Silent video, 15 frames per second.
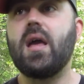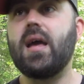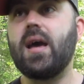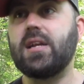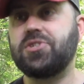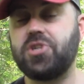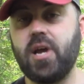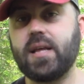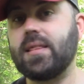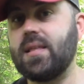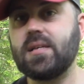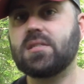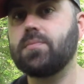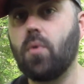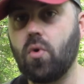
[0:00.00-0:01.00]
I checked
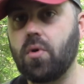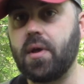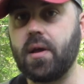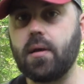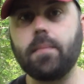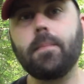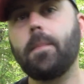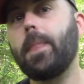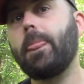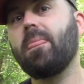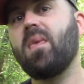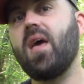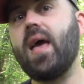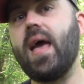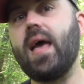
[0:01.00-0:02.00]
this morning
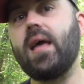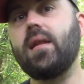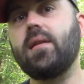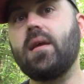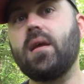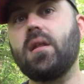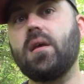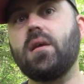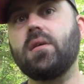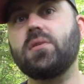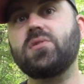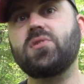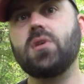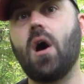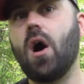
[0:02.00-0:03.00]
and it
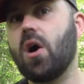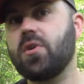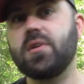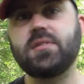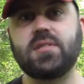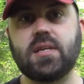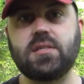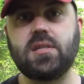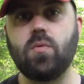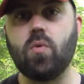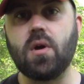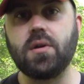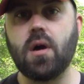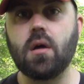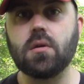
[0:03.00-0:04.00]
is
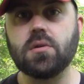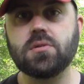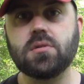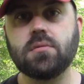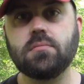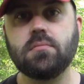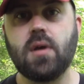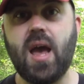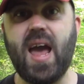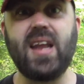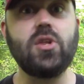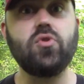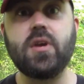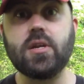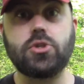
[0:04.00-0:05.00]
$161
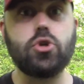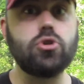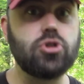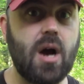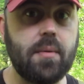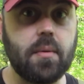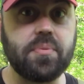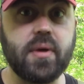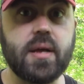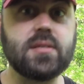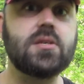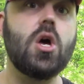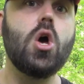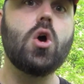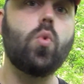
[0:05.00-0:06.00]
and you get two trauma
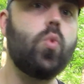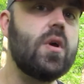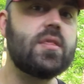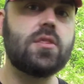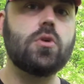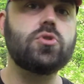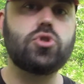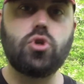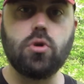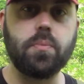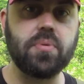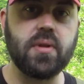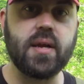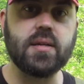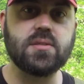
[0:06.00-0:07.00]
plates with those two
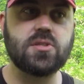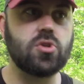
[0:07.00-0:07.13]
plates.